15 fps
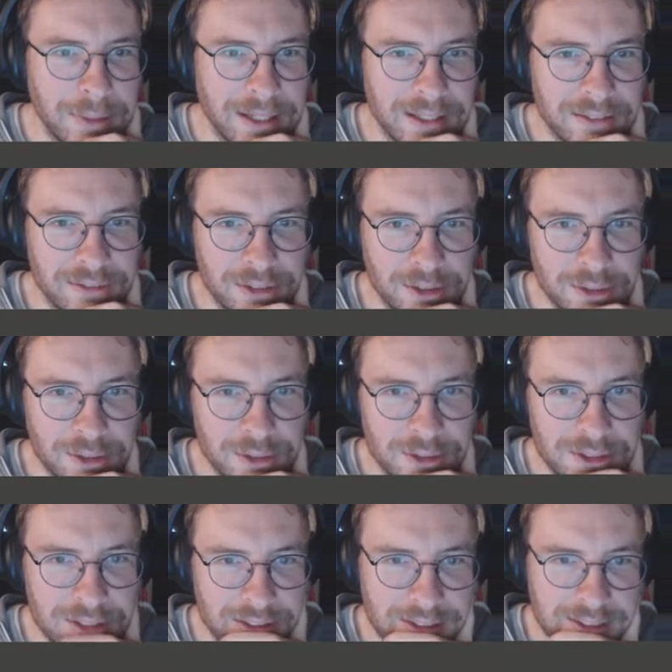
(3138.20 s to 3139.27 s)
back view to
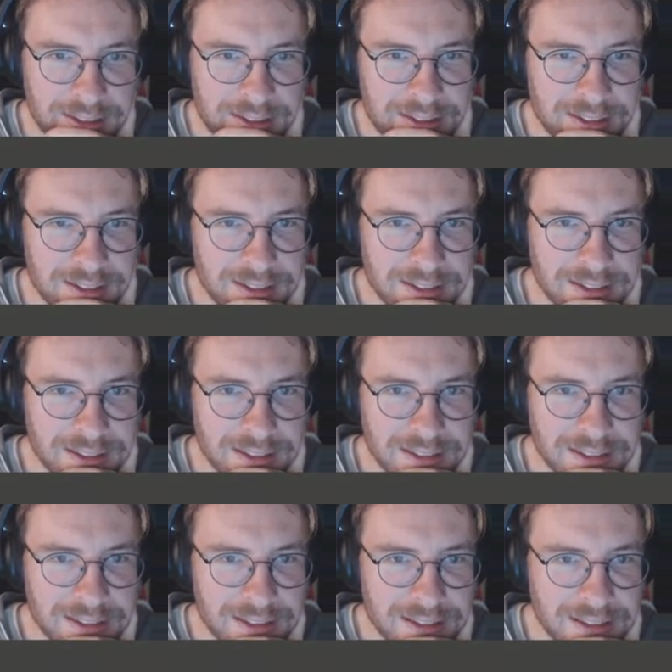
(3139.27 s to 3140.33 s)
see this
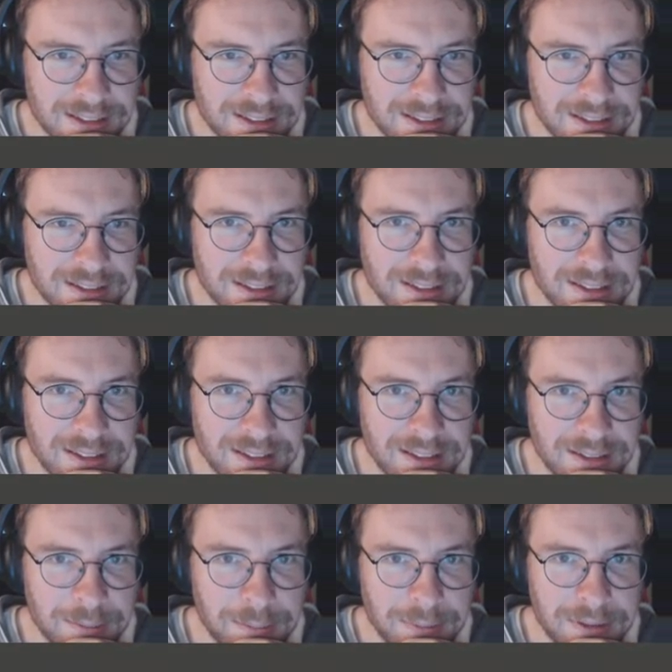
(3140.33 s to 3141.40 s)
thing
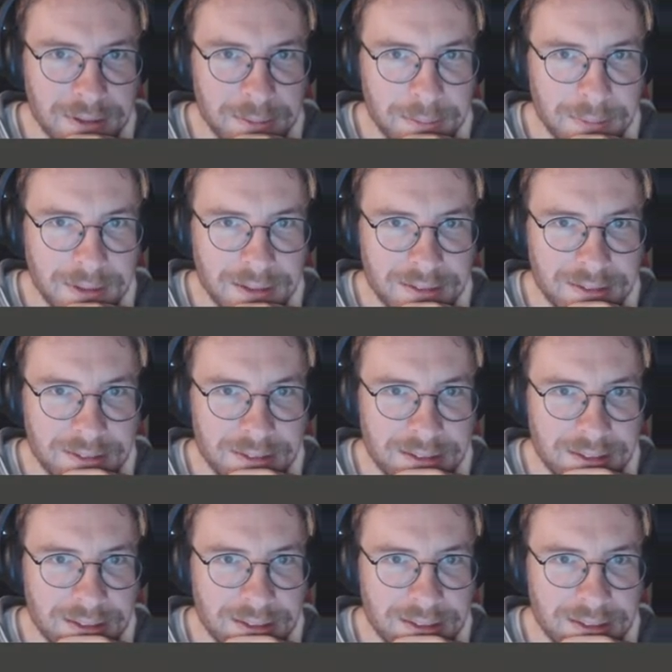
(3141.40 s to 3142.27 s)
a bit better.